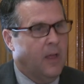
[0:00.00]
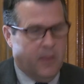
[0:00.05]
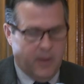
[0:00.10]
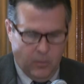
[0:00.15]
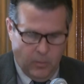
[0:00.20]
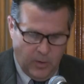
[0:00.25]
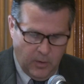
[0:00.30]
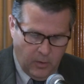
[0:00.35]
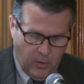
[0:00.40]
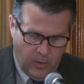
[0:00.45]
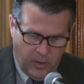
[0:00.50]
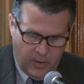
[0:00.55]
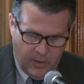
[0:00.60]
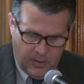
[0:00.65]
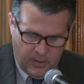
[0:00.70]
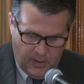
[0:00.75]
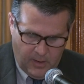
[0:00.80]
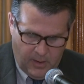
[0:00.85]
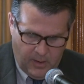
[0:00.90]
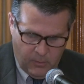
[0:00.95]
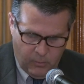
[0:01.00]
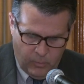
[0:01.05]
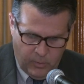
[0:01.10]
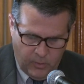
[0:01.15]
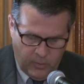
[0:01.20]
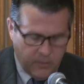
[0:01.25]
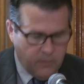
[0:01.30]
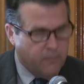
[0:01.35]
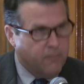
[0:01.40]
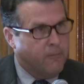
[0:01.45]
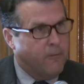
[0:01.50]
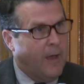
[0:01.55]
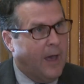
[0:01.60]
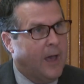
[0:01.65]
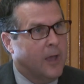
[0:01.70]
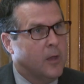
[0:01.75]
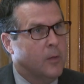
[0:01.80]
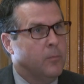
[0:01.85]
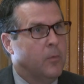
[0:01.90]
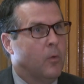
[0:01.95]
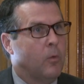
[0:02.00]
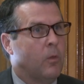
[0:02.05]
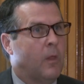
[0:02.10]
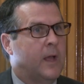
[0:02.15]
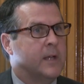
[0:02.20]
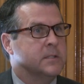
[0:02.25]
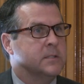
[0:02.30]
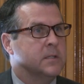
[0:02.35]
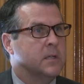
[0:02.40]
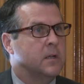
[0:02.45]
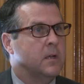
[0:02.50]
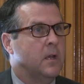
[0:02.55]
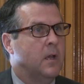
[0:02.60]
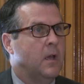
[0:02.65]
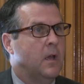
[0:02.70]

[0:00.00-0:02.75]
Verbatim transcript: I think we learned a really valuable lesson.